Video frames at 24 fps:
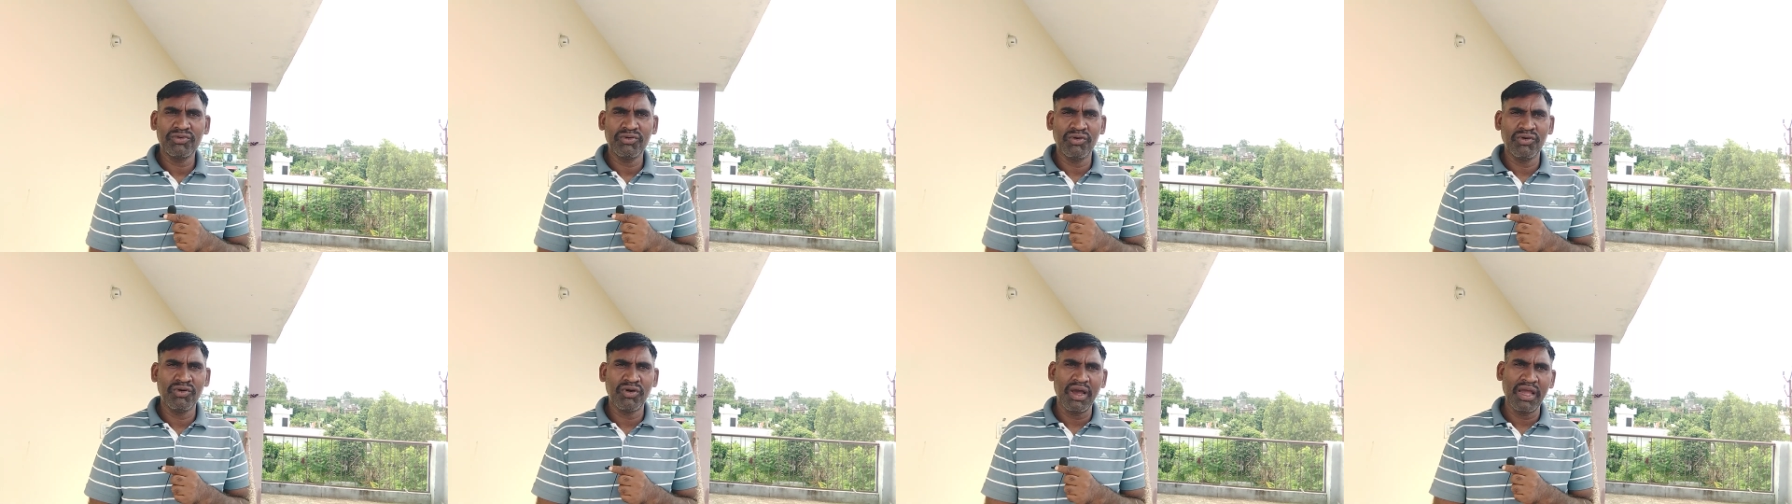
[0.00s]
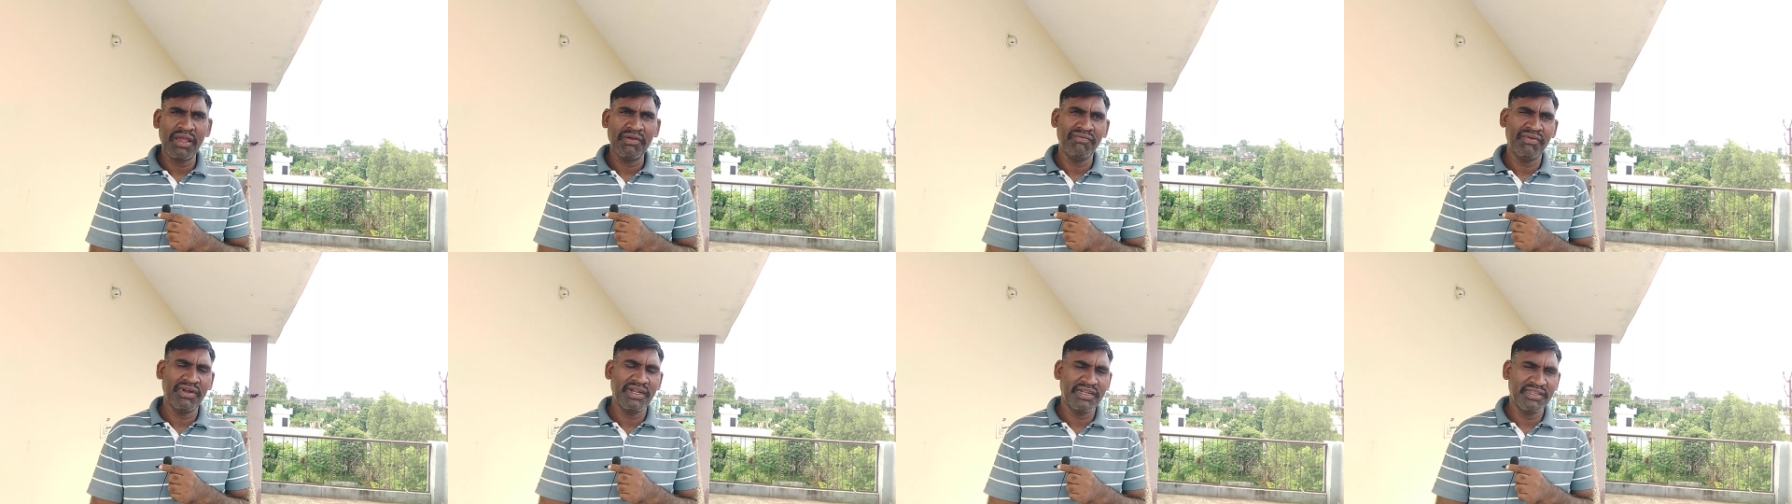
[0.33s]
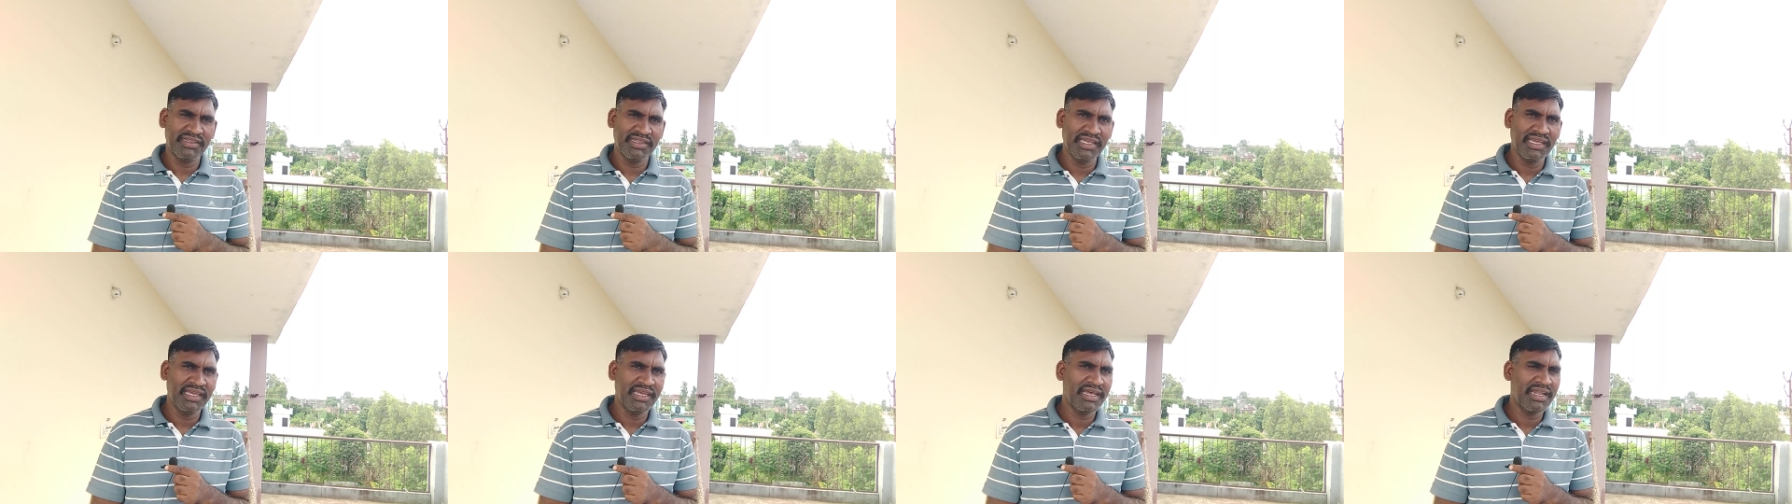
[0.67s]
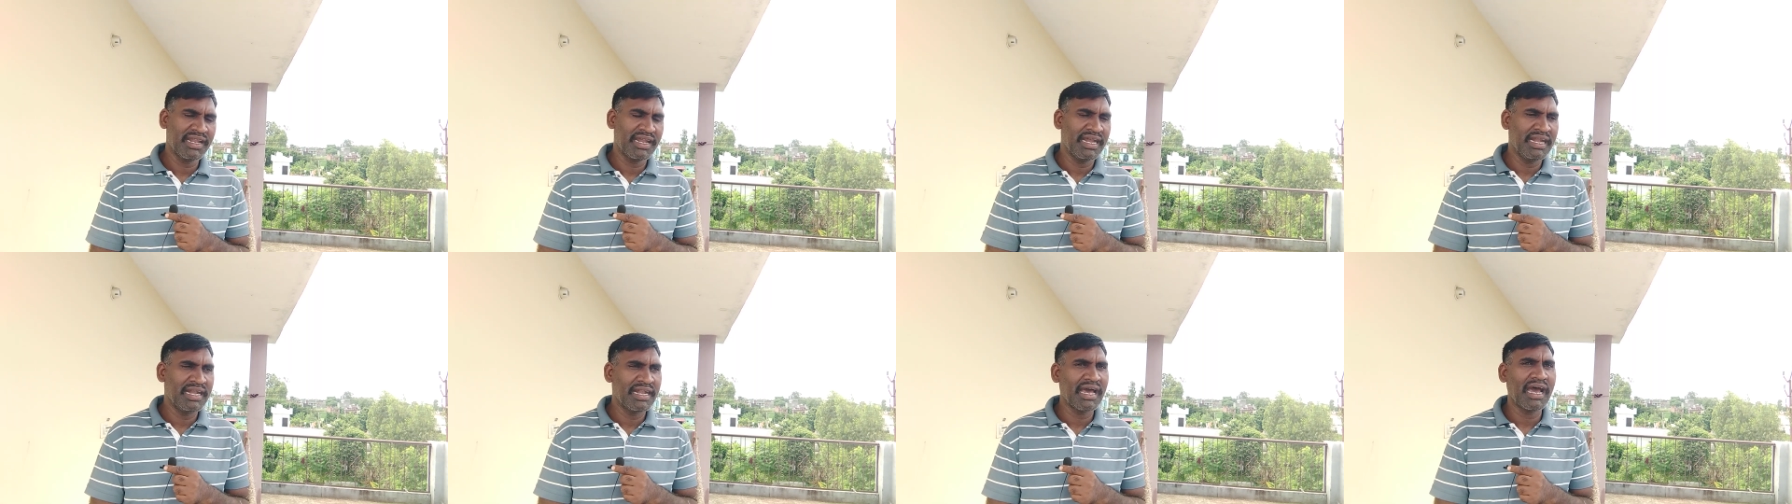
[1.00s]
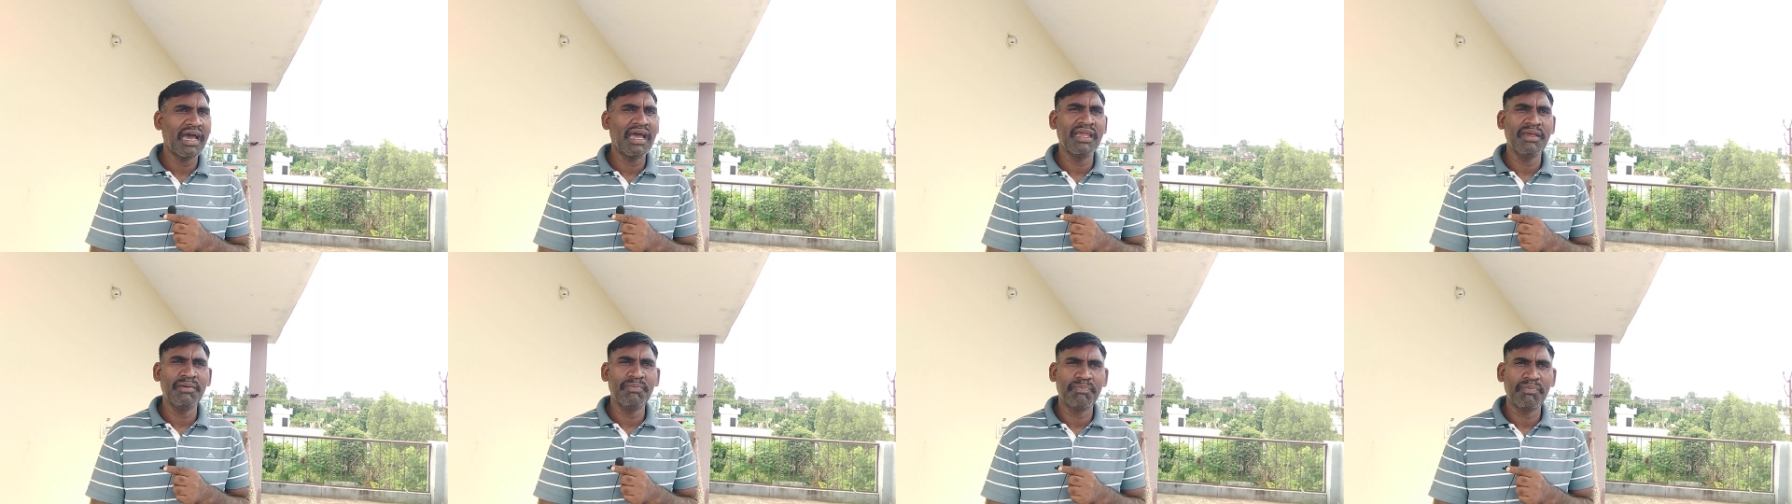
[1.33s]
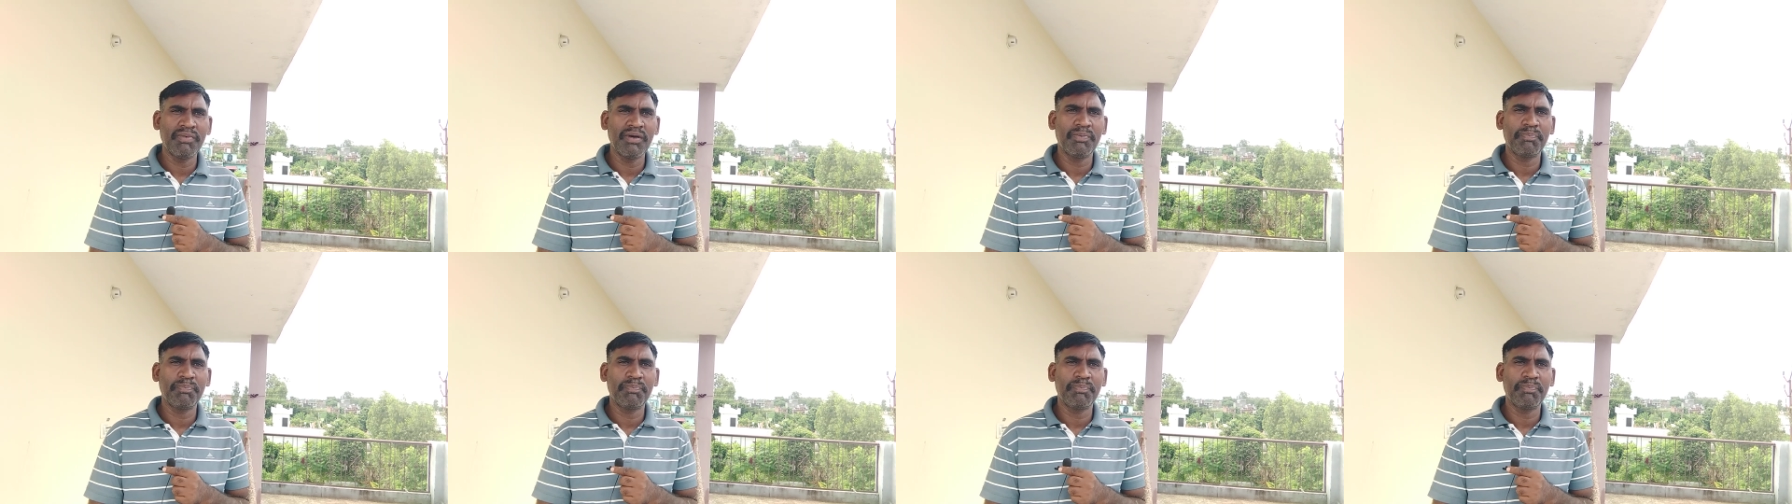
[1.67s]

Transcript: So I went there and I